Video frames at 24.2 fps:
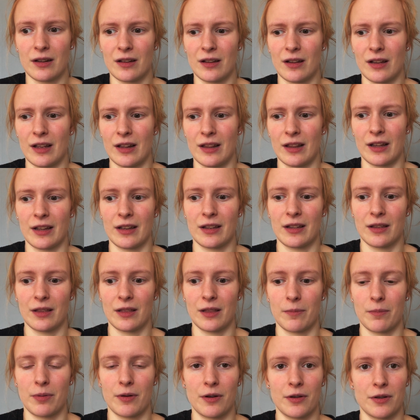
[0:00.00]
and like
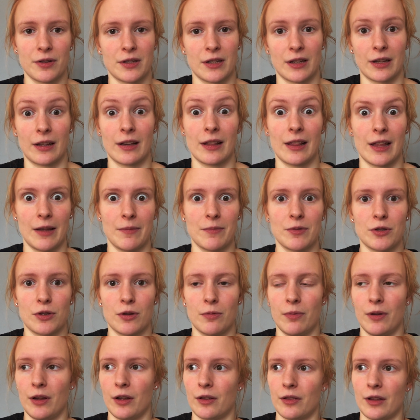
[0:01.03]
the person claims to
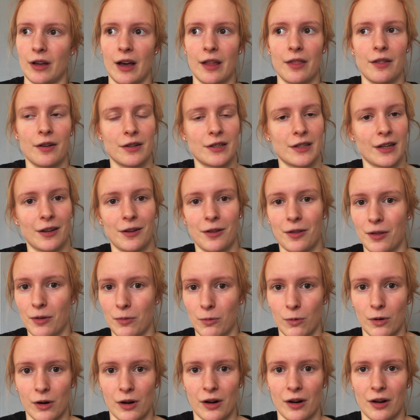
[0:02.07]
be on the other side of the
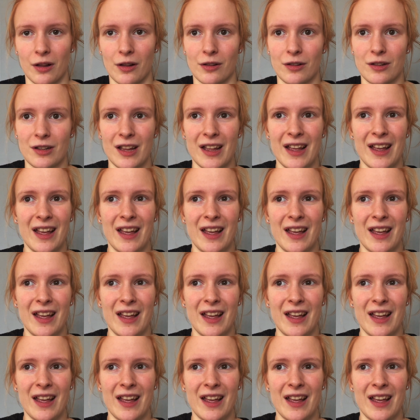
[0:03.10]
world,